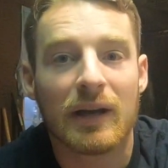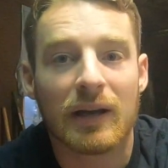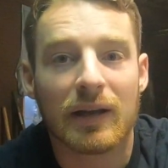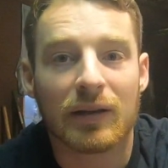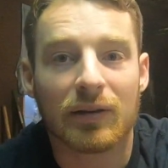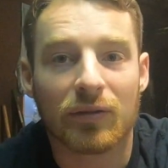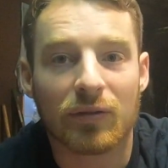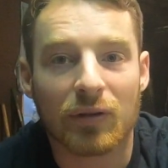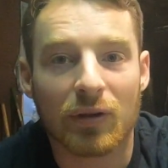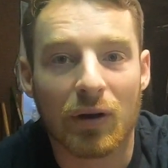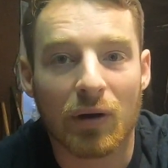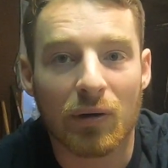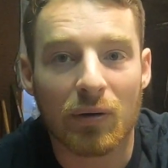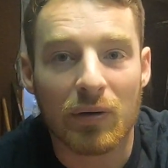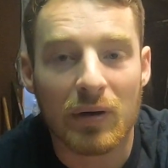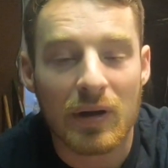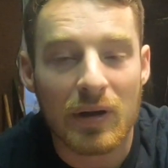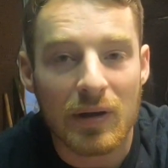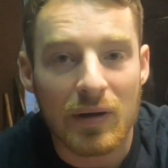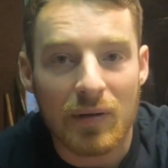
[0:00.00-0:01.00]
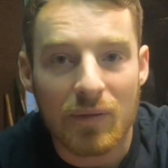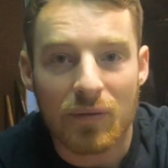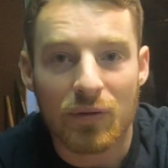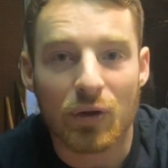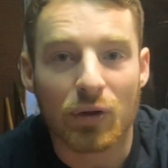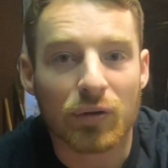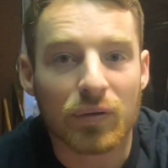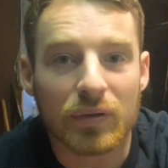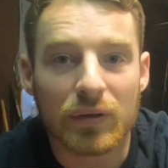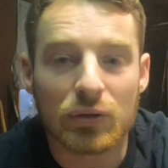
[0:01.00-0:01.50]
And so for
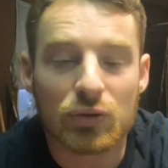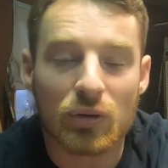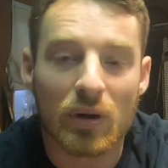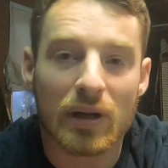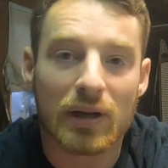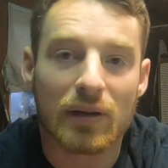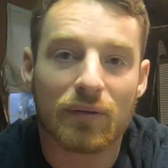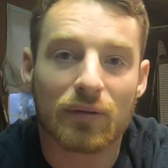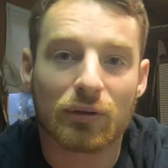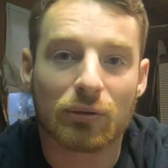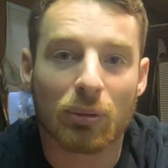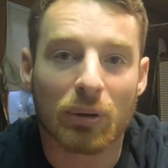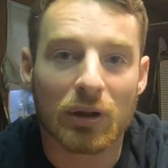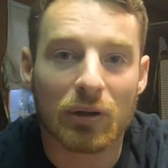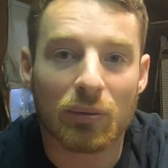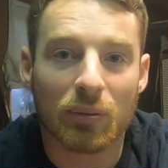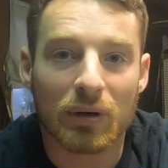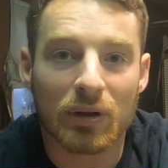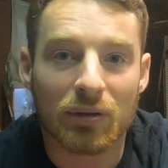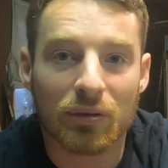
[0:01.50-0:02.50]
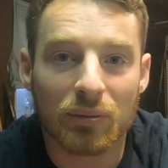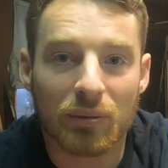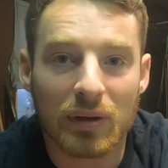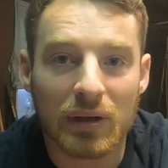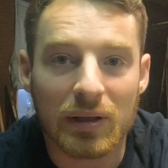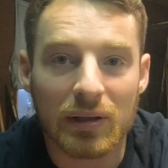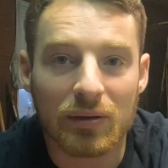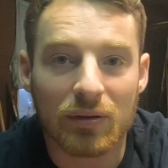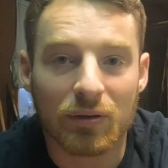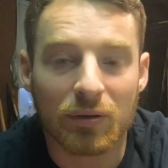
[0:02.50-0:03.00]
those of you training for
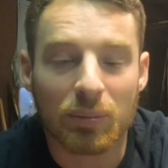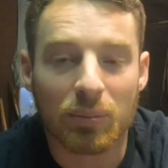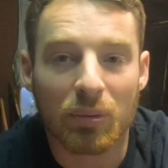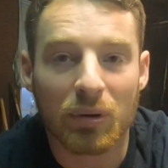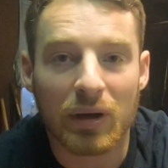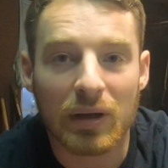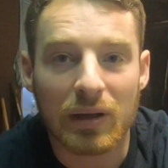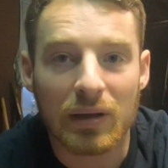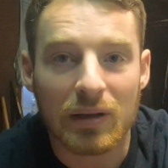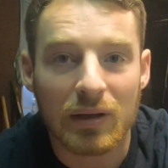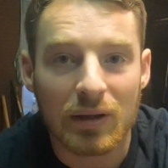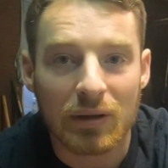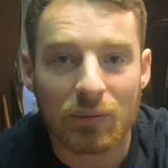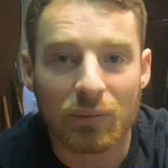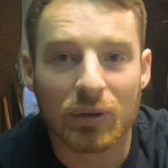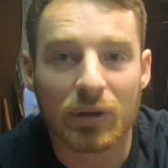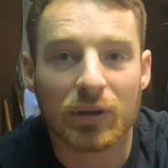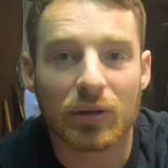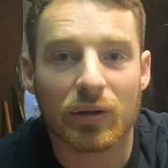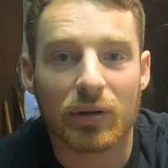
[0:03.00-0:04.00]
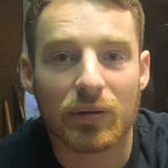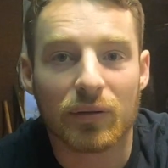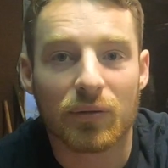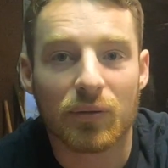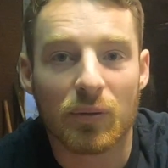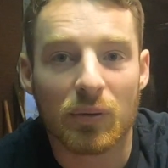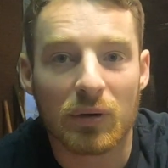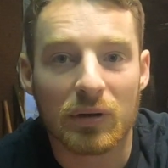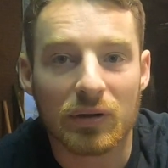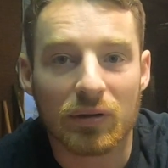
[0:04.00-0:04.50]
2023 in the spring, really looking
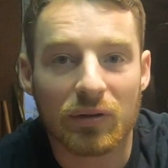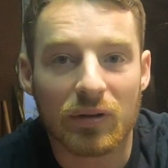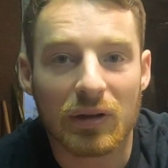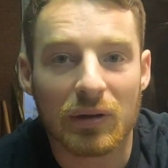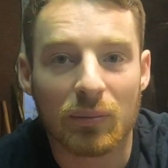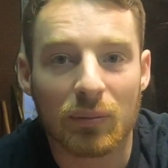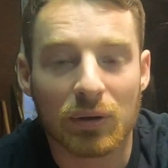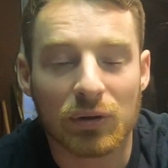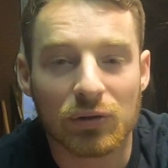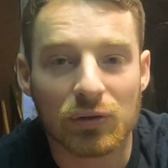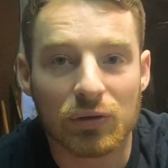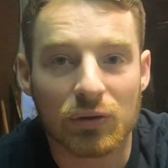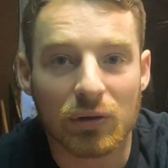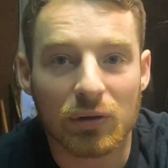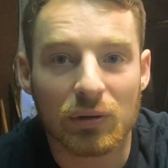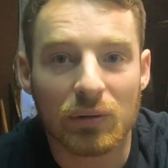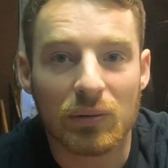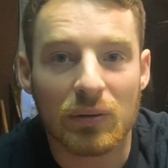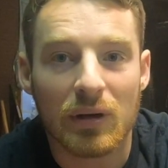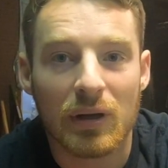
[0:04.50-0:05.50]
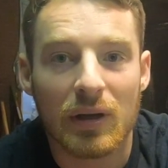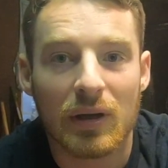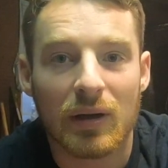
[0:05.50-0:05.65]
forward to seeing what you do.